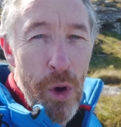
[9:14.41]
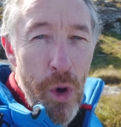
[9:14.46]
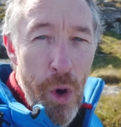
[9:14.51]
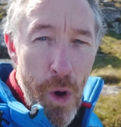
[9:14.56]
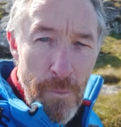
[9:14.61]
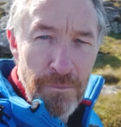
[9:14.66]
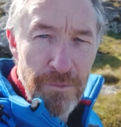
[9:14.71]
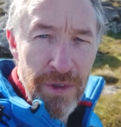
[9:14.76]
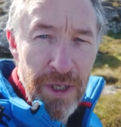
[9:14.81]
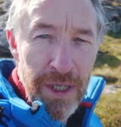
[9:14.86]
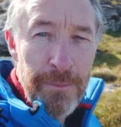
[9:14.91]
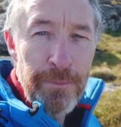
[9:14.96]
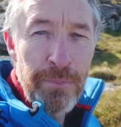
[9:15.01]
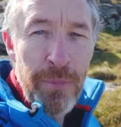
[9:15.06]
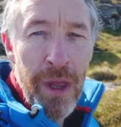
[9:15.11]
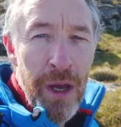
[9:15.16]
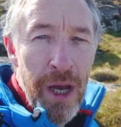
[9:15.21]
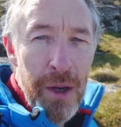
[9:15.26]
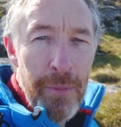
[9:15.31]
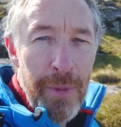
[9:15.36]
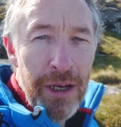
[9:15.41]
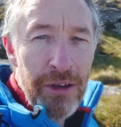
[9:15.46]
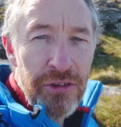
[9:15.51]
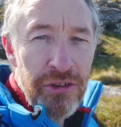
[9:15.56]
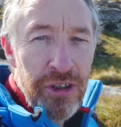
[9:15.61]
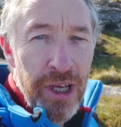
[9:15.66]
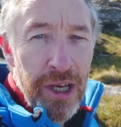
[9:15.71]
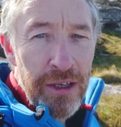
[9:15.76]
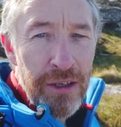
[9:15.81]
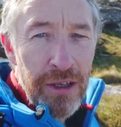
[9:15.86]
But hopefully, I
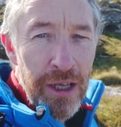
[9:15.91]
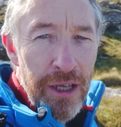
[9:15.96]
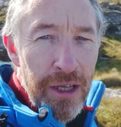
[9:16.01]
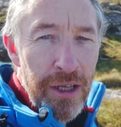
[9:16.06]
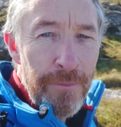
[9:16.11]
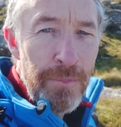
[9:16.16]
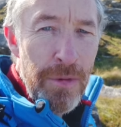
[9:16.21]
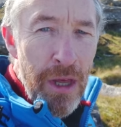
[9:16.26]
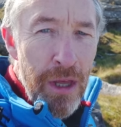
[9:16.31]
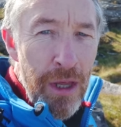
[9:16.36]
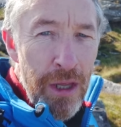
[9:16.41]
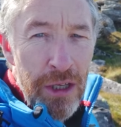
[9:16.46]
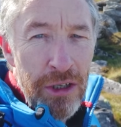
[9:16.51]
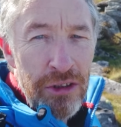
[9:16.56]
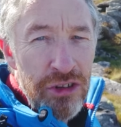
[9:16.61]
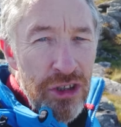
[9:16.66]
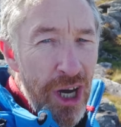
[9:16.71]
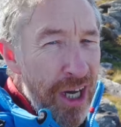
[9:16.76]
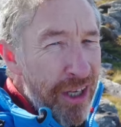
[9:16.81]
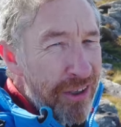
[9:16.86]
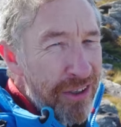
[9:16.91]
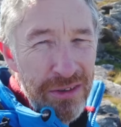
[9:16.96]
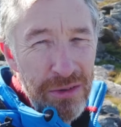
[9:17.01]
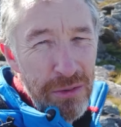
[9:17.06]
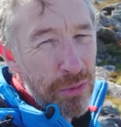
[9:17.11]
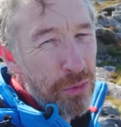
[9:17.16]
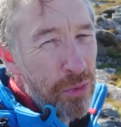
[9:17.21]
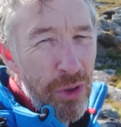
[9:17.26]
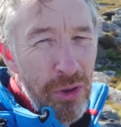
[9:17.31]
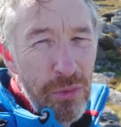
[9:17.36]
managed to get a shot,
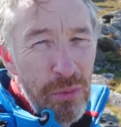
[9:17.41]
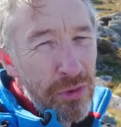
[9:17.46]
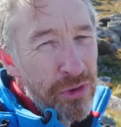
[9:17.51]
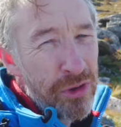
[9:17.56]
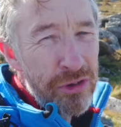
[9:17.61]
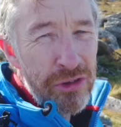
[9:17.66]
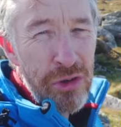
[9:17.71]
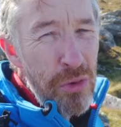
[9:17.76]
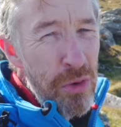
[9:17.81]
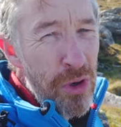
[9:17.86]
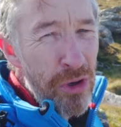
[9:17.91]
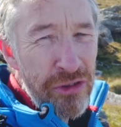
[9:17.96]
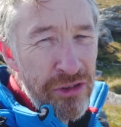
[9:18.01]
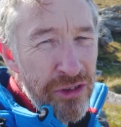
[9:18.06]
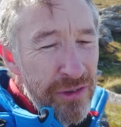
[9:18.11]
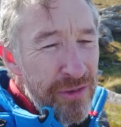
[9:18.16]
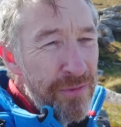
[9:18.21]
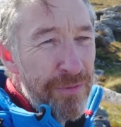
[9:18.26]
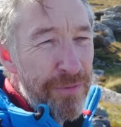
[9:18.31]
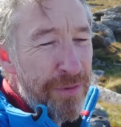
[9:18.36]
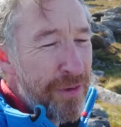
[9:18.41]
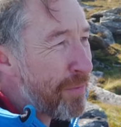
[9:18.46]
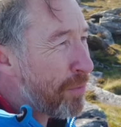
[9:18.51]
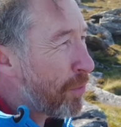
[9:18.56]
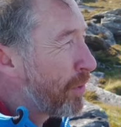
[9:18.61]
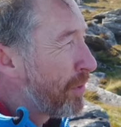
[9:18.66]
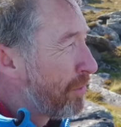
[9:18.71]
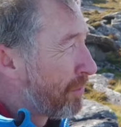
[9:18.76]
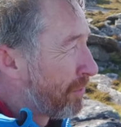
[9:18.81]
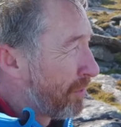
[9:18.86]

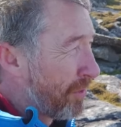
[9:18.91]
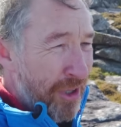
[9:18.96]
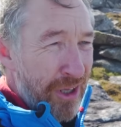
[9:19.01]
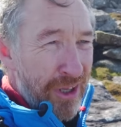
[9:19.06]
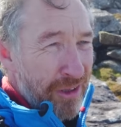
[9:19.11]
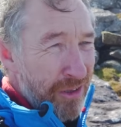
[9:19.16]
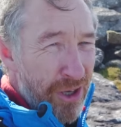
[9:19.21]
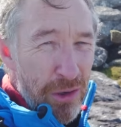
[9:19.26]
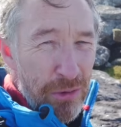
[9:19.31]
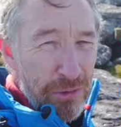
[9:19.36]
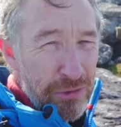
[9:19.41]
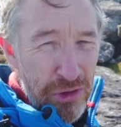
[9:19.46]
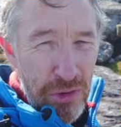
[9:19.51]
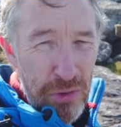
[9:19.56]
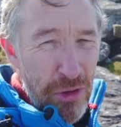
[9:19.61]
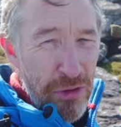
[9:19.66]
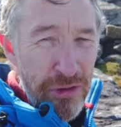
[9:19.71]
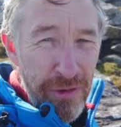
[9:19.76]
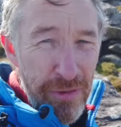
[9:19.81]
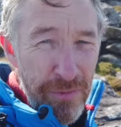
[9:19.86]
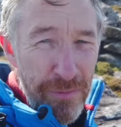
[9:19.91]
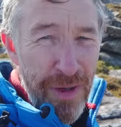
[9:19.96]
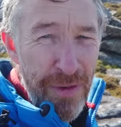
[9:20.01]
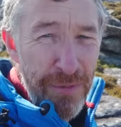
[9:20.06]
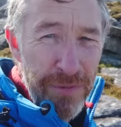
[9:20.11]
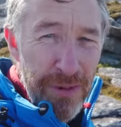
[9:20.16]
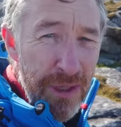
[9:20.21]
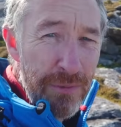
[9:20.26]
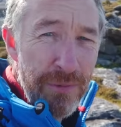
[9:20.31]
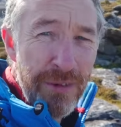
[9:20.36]
1,250th
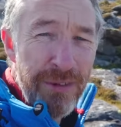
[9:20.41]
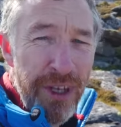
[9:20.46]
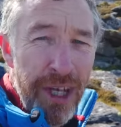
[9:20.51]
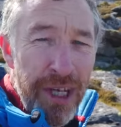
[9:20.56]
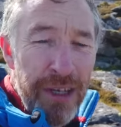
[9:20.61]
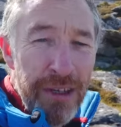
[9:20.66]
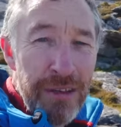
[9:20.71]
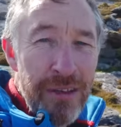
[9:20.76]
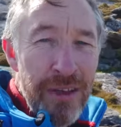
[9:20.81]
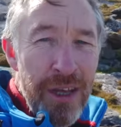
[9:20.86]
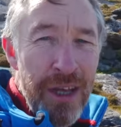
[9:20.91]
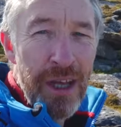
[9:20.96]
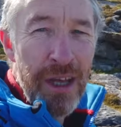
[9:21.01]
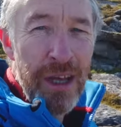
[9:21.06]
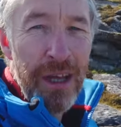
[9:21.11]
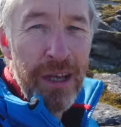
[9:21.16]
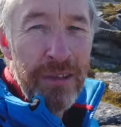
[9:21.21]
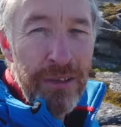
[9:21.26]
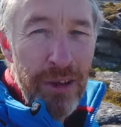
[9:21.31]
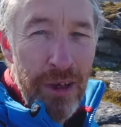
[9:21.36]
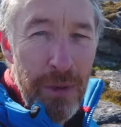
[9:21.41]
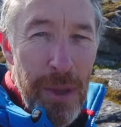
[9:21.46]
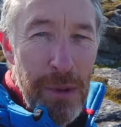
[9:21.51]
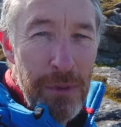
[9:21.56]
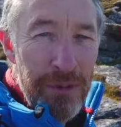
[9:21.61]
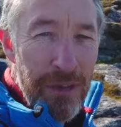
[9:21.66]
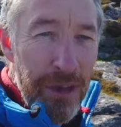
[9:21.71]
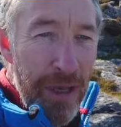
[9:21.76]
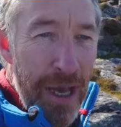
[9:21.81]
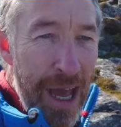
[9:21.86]
of a second, to be
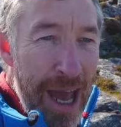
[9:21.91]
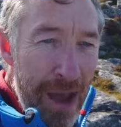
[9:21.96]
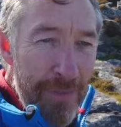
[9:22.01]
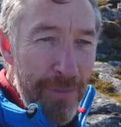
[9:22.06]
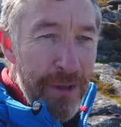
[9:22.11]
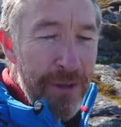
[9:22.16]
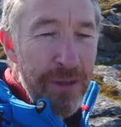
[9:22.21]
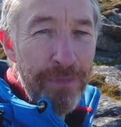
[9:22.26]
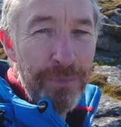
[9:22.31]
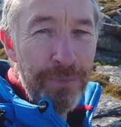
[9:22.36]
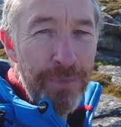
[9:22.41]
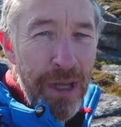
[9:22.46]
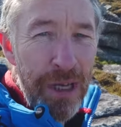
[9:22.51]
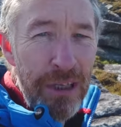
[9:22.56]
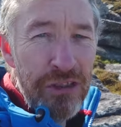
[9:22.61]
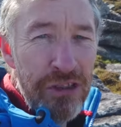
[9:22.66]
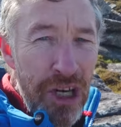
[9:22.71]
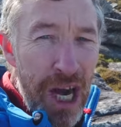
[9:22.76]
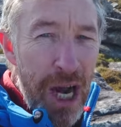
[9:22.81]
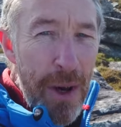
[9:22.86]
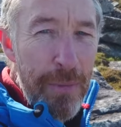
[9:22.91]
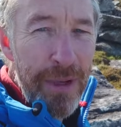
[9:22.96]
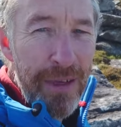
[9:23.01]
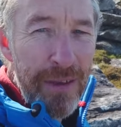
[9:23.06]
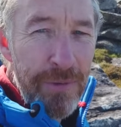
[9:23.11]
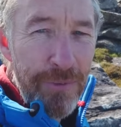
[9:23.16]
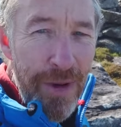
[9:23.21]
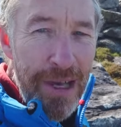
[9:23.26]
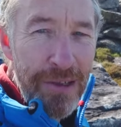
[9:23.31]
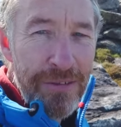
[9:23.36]
able to have it as sharp
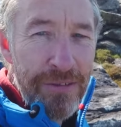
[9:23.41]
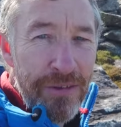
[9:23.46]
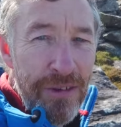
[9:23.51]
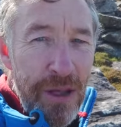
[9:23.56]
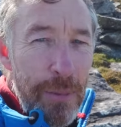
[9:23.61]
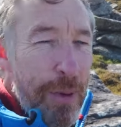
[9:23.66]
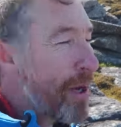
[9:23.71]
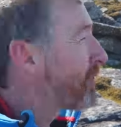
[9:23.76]
and as fast as I